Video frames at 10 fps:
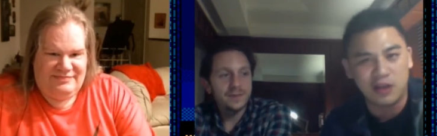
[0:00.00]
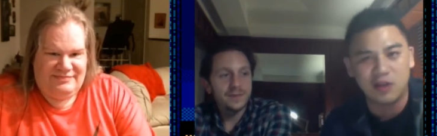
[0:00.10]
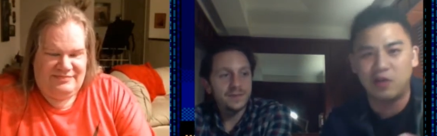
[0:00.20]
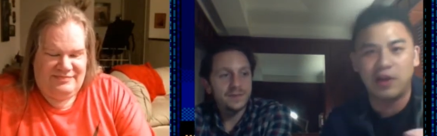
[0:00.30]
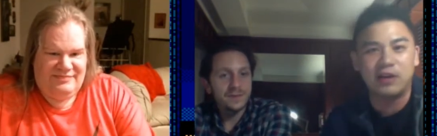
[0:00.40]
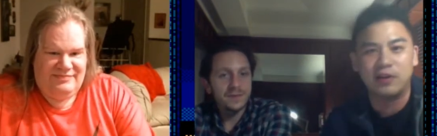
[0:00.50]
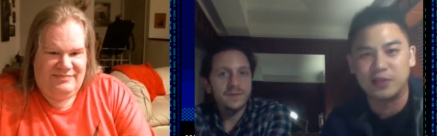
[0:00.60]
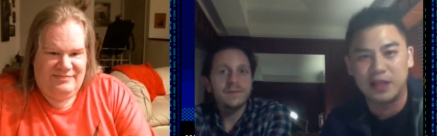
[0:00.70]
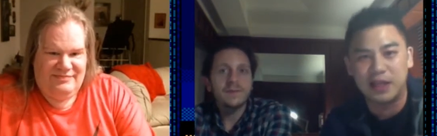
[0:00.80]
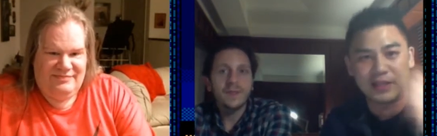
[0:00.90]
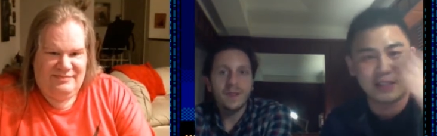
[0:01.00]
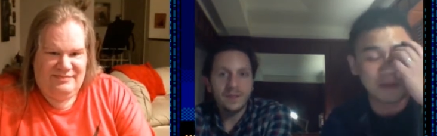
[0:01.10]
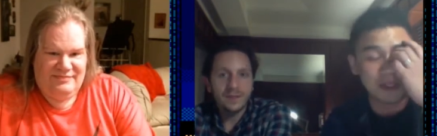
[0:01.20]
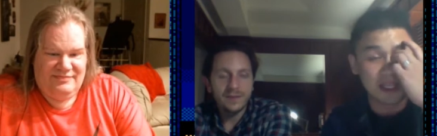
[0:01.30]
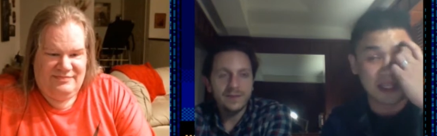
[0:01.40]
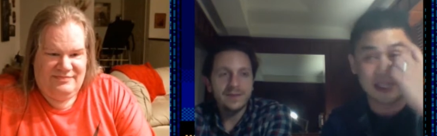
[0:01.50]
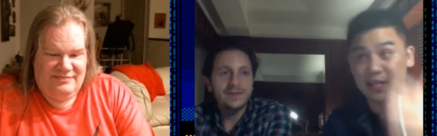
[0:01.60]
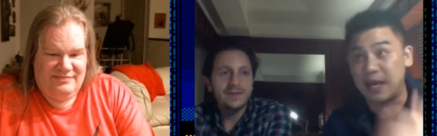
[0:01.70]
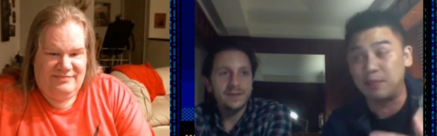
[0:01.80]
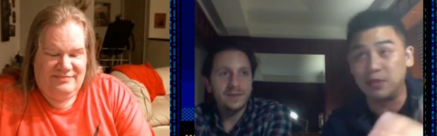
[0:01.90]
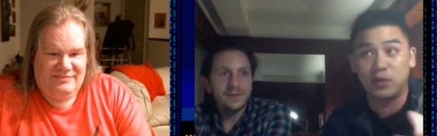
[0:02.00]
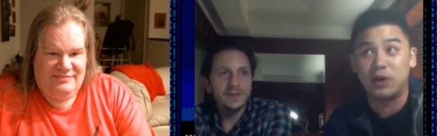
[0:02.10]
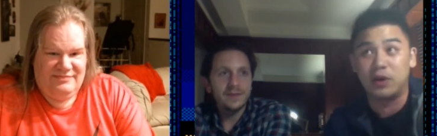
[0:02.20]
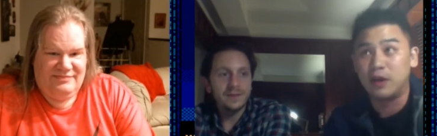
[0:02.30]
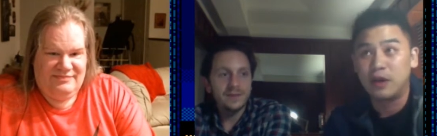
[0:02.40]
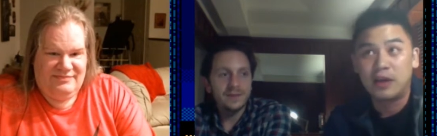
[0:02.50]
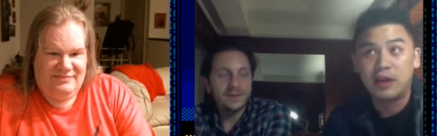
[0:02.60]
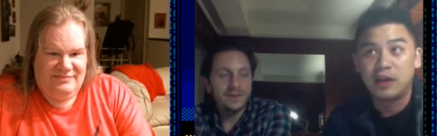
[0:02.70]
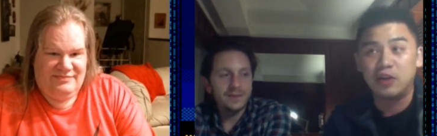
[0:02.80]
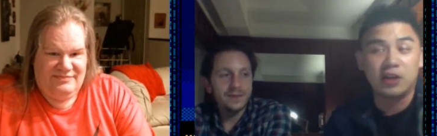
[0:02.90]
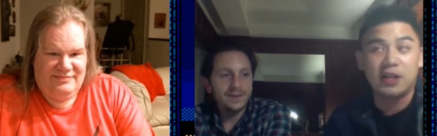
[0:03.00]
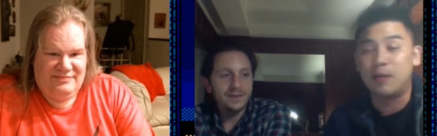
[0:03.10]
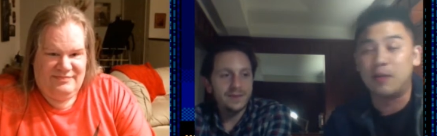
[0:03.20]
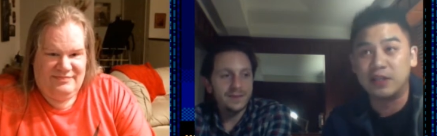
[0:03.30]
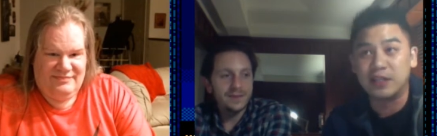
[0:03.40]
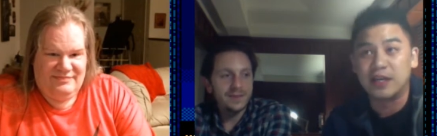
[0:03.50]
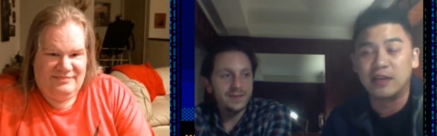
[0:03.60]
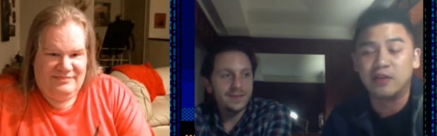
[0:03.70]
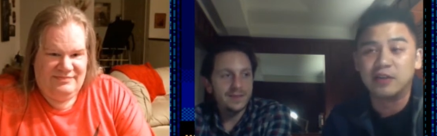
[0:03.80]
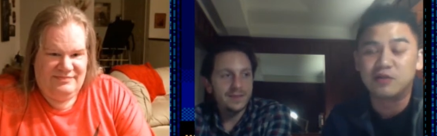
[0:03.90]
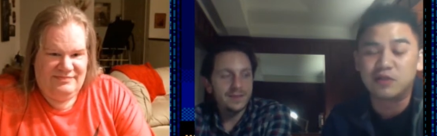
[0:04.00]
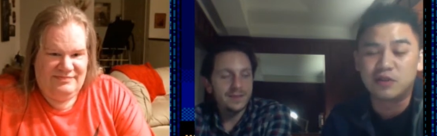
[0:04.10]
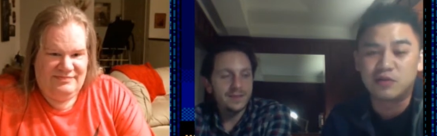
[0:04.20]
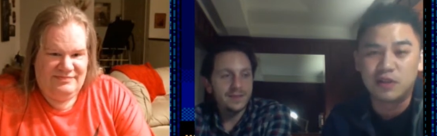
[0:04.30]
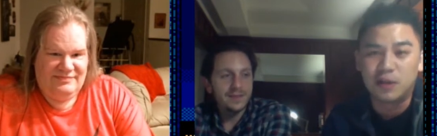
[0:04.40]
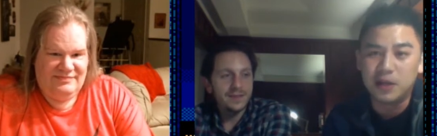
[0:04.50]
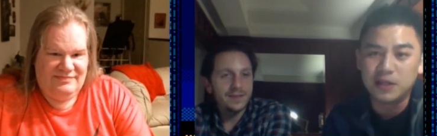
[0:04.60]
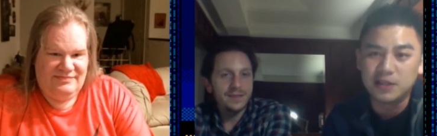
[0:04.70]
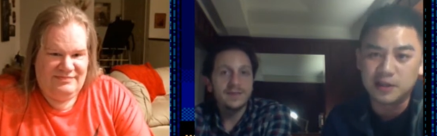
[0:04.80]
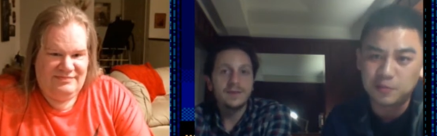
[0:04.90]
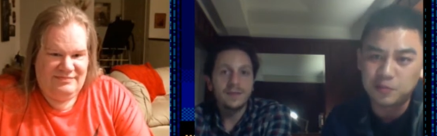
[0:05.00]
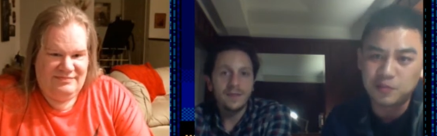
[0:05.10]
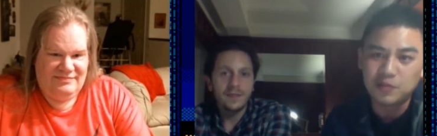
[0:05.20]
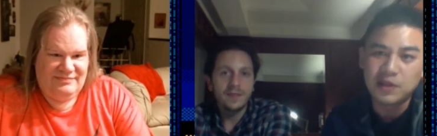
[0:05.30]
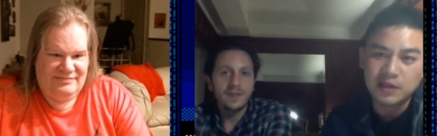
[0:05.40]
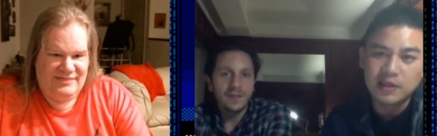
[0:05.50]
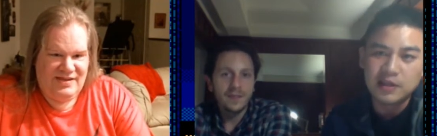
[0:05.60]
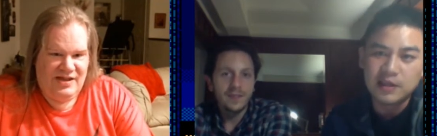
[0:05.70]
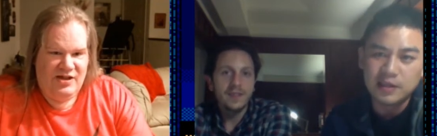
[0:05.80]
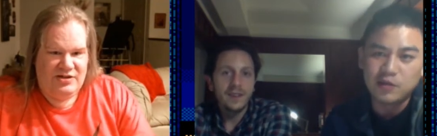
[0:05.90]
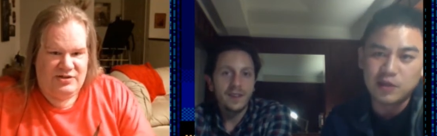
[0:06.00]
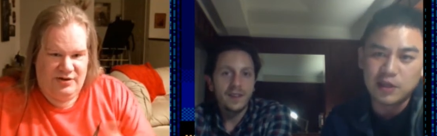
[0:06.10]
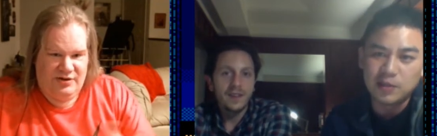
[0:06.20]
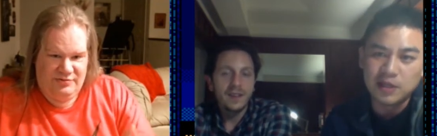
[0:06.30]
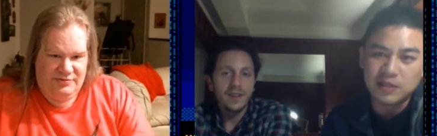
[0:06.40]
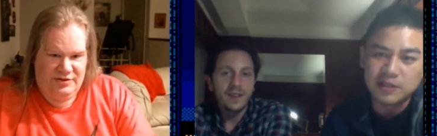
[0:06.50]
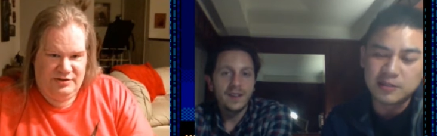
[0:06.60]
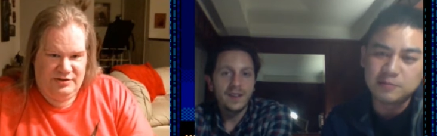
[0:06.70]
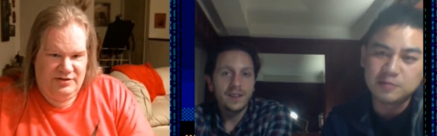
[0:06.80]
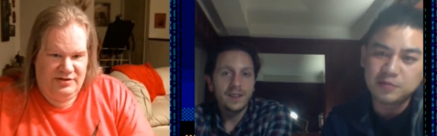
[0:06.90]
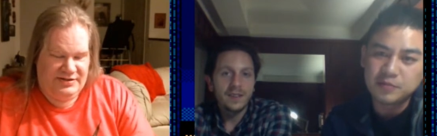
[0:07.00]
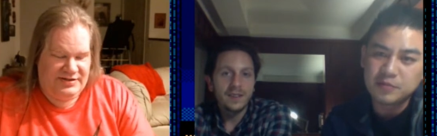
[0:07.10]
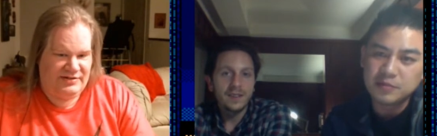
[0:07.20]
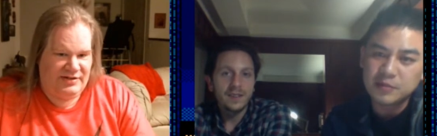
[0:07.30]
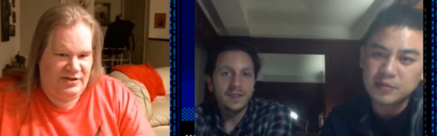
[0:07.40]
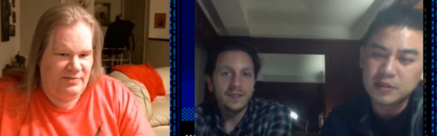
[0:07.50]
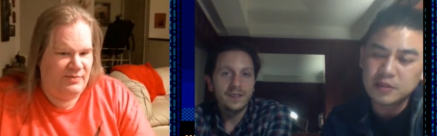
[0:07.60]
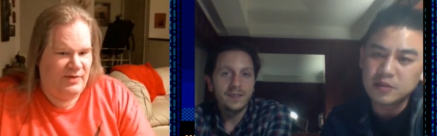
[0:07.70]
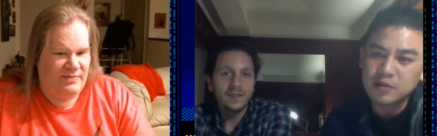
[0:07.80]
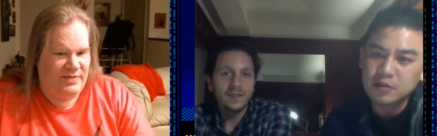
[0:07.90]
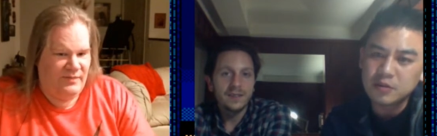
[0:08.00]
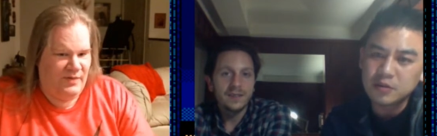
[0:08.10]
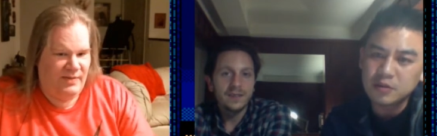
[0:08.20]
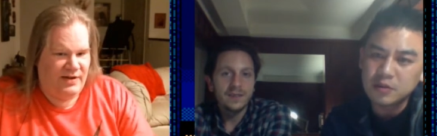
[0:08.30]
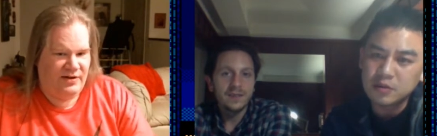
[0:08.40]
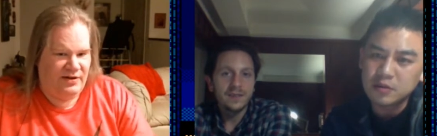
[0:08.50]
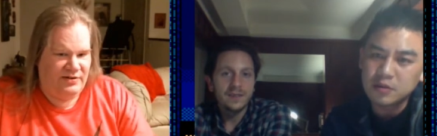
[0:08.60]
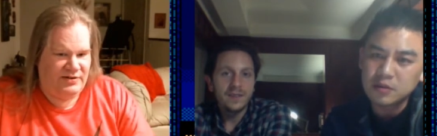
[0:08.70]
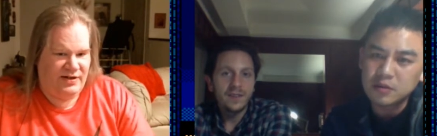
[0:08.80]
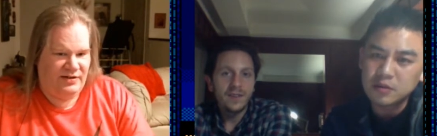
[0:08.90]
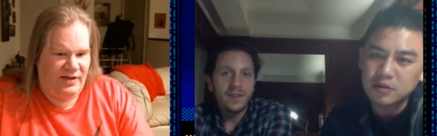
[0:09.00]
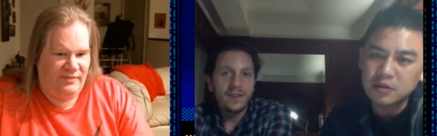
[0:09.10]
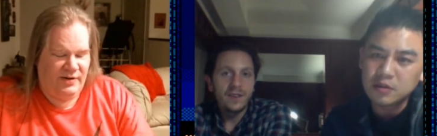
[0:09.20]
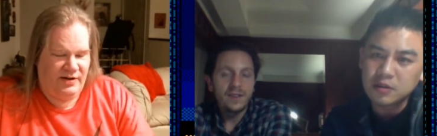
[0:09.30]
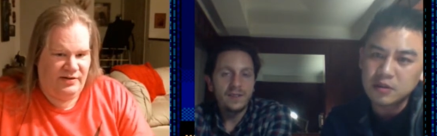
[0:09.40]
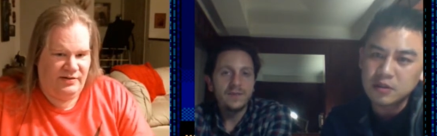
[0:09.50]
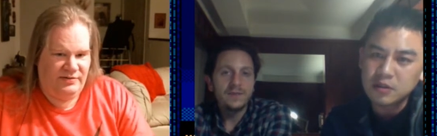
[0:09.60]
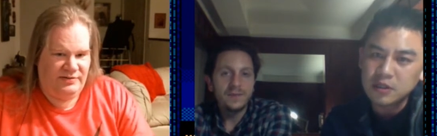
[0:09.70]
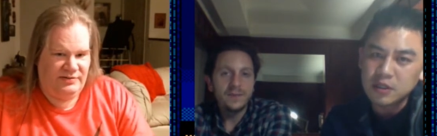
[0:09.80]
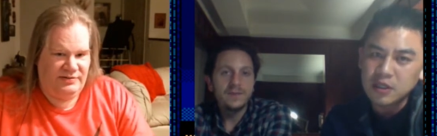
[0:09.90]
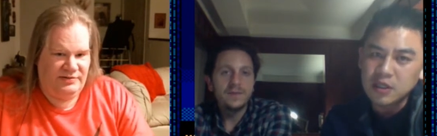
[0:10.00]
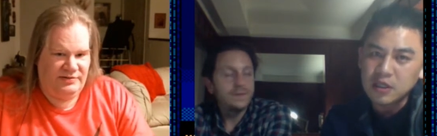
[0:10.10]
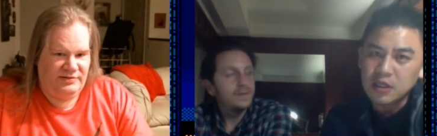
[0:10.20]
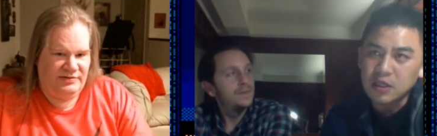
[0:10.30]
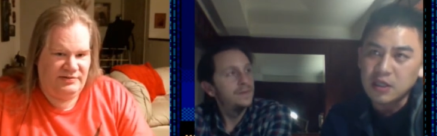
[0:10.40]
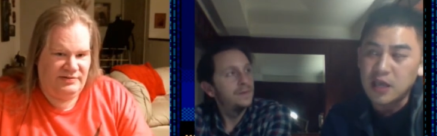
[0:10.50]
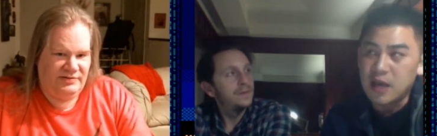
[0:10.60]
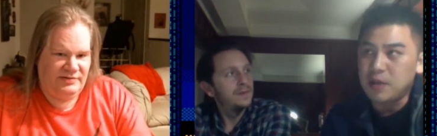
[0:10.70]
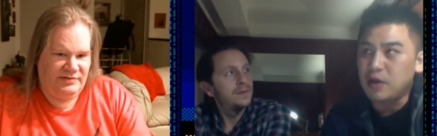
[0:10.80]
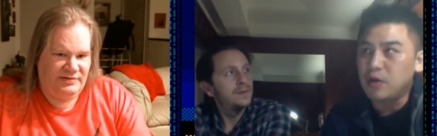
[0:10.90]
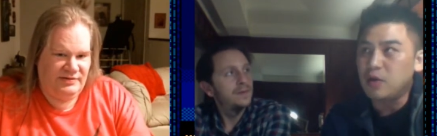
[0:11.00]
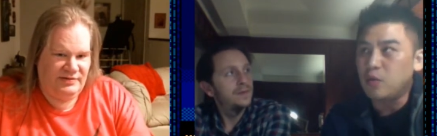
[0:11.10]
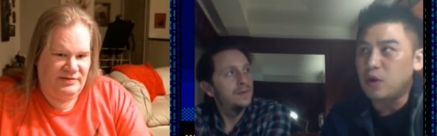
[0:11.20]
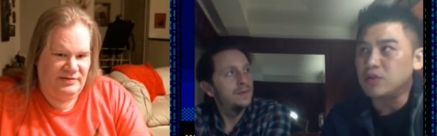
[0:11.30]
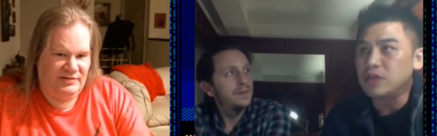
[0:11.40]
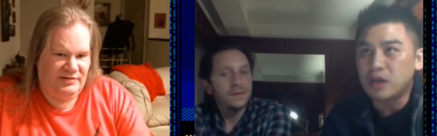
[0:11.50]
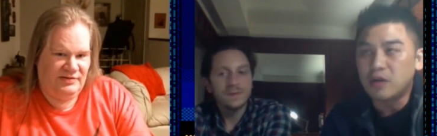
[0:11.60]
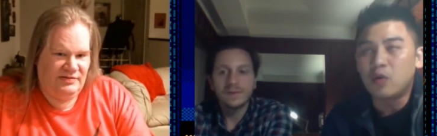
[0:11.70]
Speaker 1: creators, and then something like this happens where you collaborate together. It's just really amazing.
Speaker 2: So it sounds like you've been wanting to be a filmmaker your entire life, Mark. Yeah, I mean, when I was younger, I